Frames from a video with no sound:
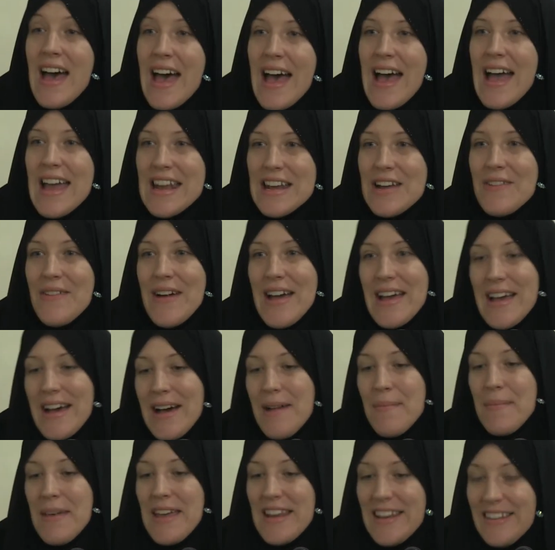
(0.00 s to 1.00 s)
Anyway,
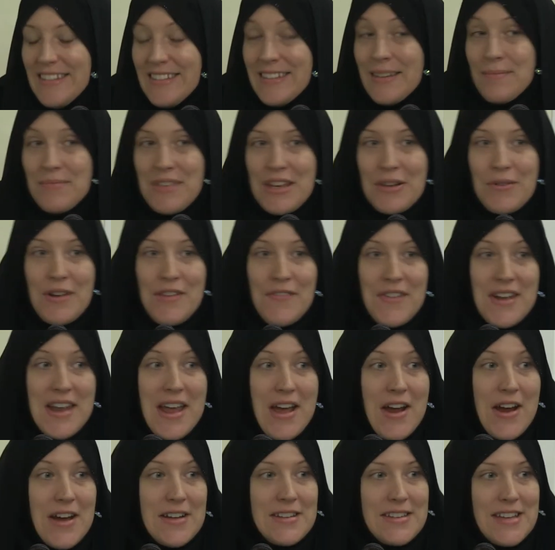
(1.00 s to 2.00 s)
it is something we've
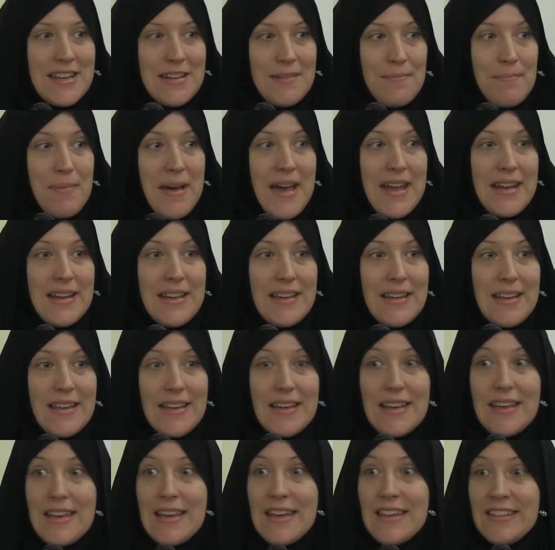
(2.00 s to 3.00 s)
inherited, but
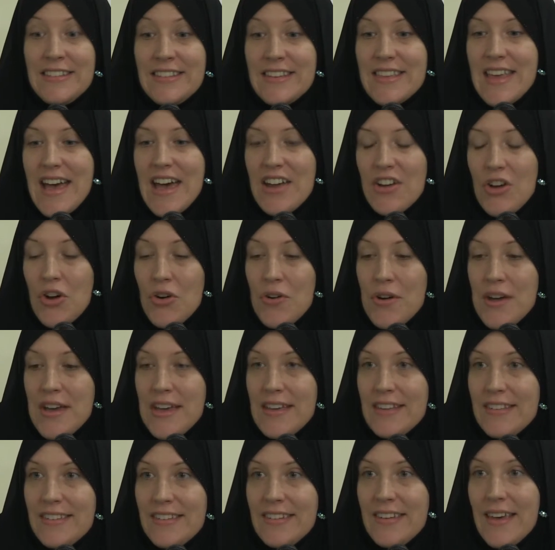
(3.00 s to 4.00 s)
is that
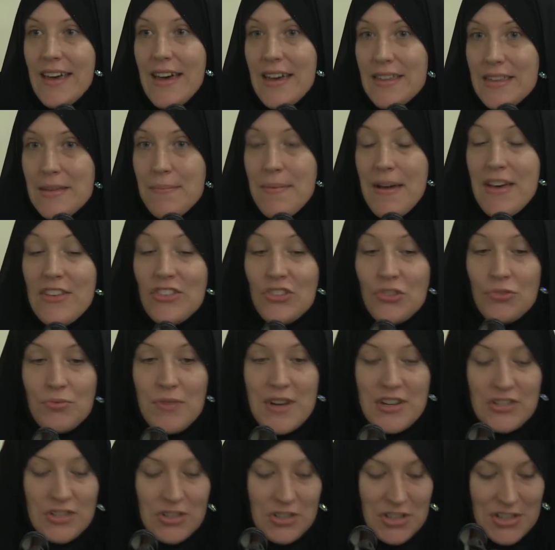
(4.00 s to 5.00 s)
always the best
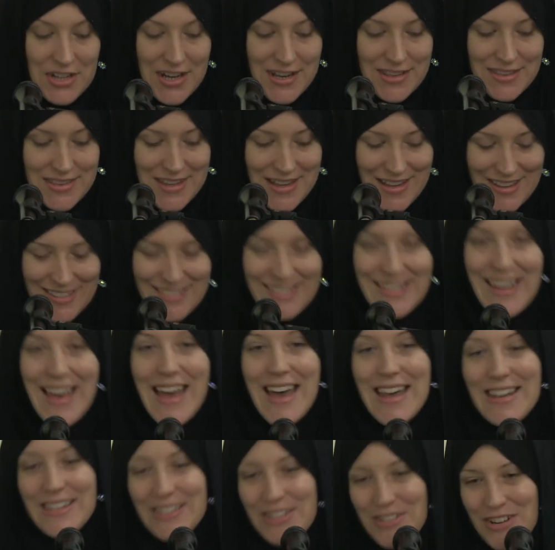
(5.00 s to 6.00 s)
way to look at things?
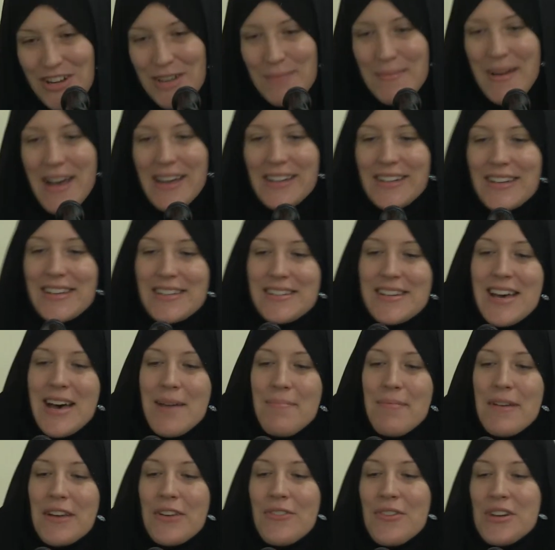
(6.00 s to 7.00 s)
And going back to the
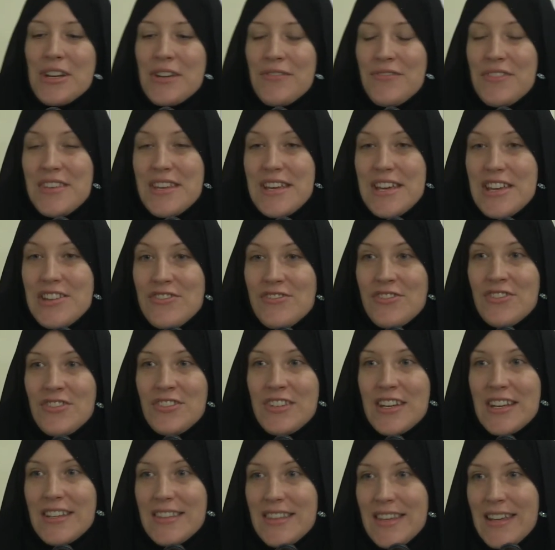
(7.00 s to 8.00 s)
topic, one of the
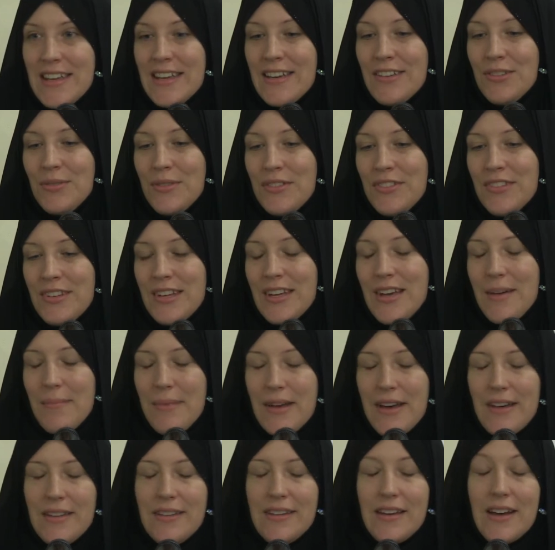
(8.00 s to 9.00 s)
interesting things we see
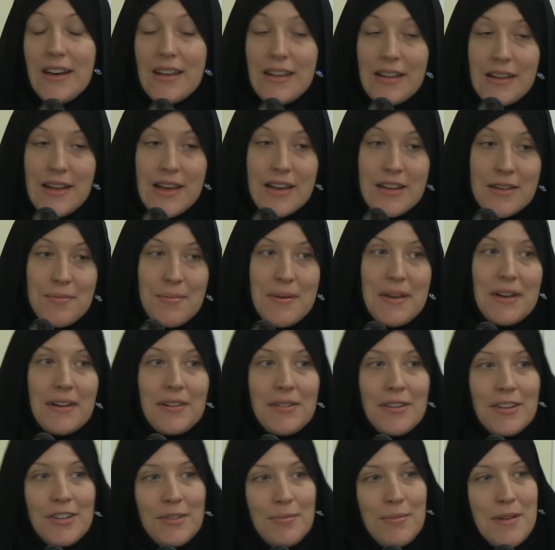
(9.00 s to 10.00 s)
about Ali Akbar,
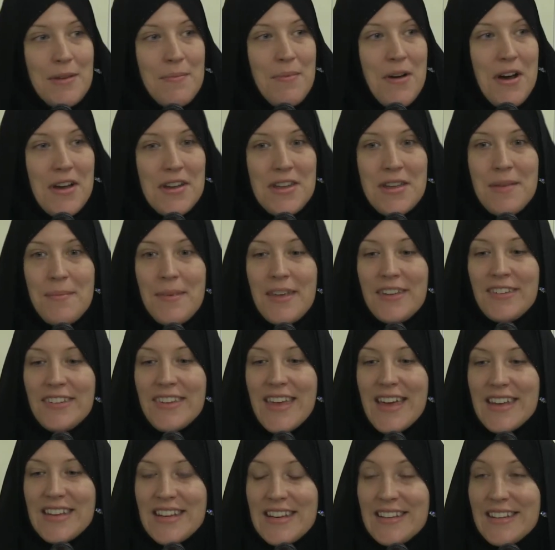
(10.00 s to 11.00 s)
peace be upon him,
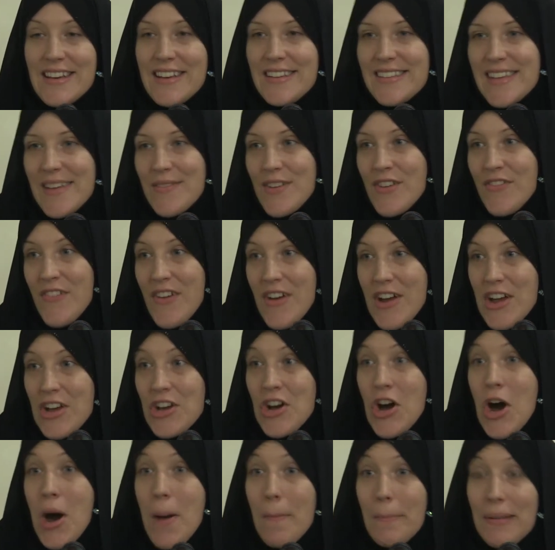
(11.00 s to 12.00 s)
is that he does have a
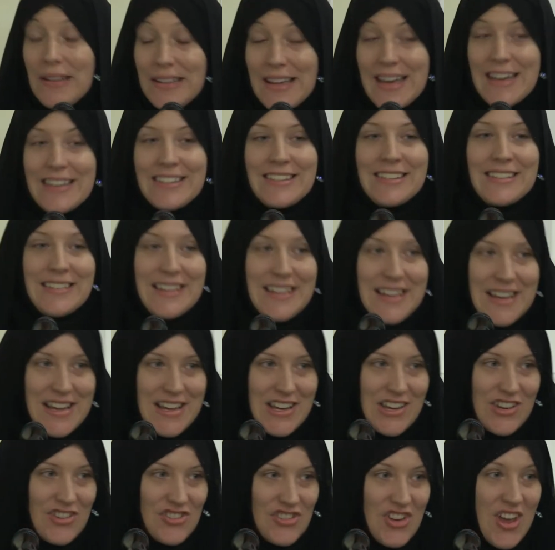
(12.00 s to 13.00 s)
very complex
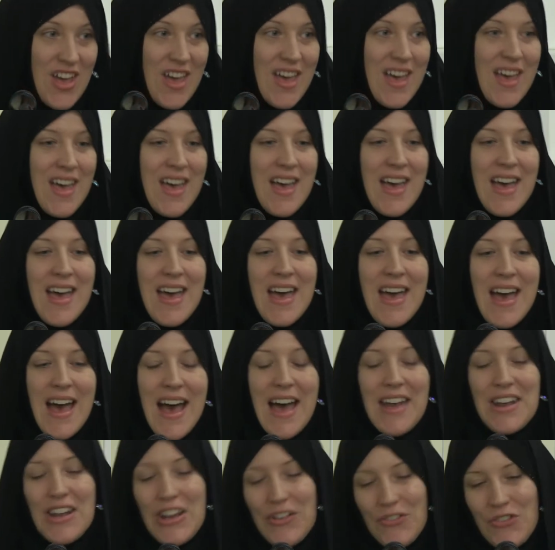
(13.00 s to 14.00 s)
lineage.
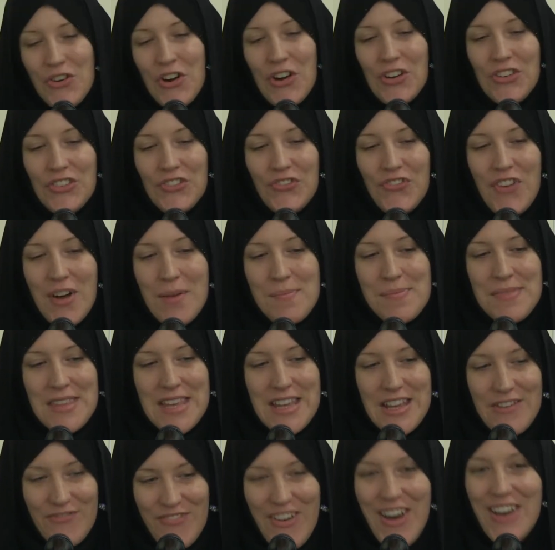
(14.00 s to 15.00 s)
And of course, from
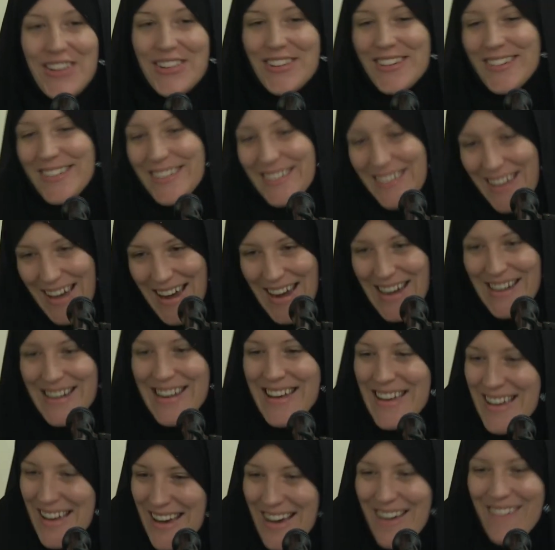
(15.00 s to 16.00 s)
the father's
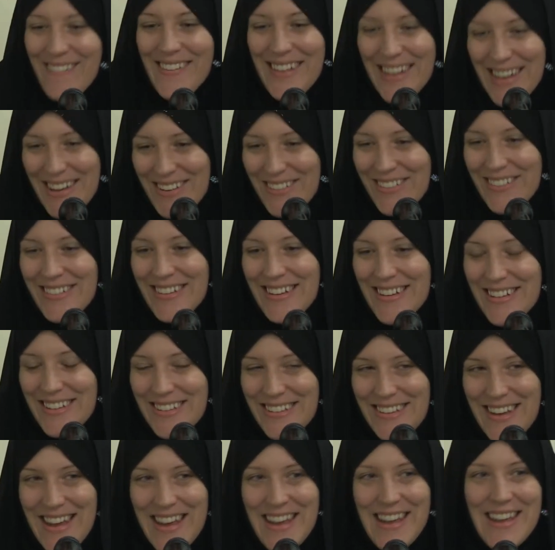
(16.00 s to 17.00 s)
side, we can only
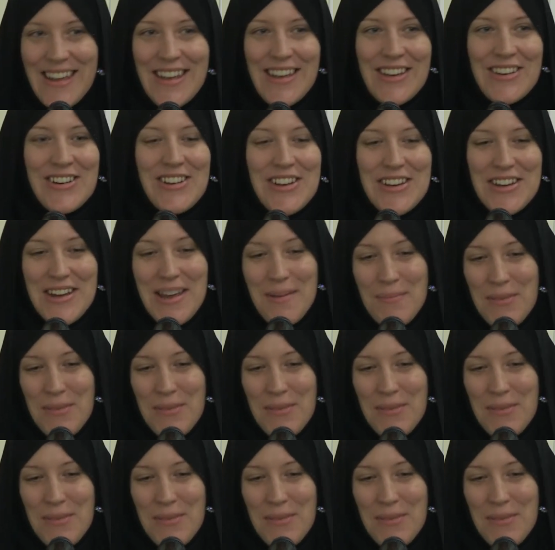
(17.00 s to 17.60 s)
say good.